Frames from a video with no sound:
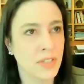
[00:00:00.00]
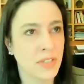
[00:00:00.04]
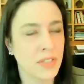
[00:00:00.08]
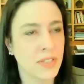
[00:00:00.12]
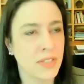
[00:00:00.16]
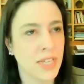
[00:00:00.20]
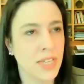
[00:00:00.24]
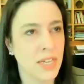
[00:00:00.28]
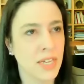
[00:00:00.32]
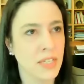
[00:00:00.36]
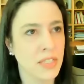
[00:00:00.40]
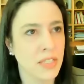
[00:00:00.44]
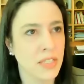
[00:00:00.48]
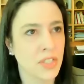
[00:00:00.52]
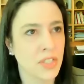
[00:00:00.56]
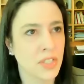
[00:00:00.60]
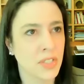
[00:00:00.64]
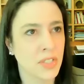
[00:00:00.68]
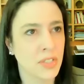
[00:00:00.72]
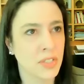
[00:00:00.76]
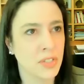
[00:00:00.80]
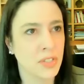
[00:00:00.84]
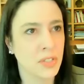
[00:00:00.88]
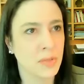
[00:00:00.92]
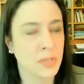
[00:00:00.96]

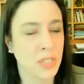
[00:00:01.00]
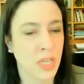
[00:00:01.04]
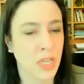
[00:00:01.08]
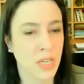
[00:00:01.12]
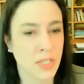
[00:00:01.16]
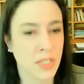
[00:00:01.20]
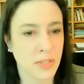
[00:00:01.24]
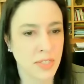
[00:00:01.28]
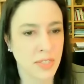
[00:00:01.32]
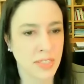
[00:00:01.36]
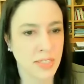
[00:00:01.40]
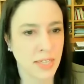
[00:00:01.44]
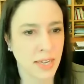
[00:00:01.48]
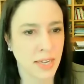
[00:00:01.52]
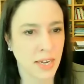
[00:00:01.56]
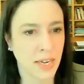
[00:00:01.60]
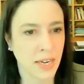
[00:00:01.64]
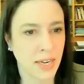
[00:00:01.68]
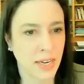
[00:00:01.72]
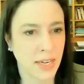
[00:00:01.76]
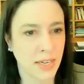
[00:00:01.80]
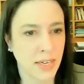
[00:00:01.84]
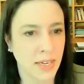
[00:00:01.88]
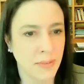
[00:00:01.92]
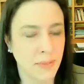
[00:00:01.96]
2002 was also the
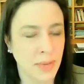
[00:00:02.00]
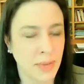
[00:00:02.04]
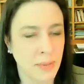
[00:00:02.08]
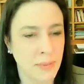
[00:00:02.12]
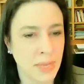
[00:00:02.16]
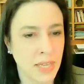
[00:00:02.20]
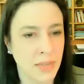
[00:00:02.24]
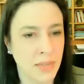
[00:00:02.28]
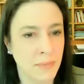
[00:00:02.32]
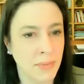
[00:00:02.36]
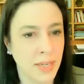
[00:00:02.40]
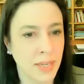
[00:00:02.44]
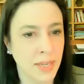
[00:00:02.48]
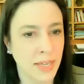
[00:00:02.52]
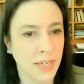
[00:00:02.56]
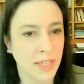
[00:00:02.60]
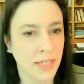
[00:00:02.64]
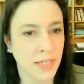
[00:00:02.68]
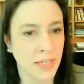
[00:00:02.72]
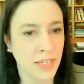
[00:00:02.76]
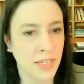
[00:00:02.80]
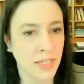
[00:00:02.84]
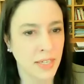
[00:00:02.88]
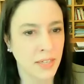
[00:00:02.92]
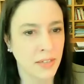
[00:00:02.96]
time I met
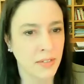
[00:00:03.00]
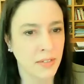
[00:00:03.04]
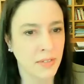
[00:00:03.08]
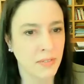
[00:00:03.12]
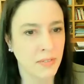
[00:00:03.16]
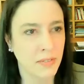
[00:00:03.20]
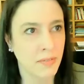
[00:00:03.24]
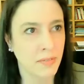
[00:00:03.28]
my,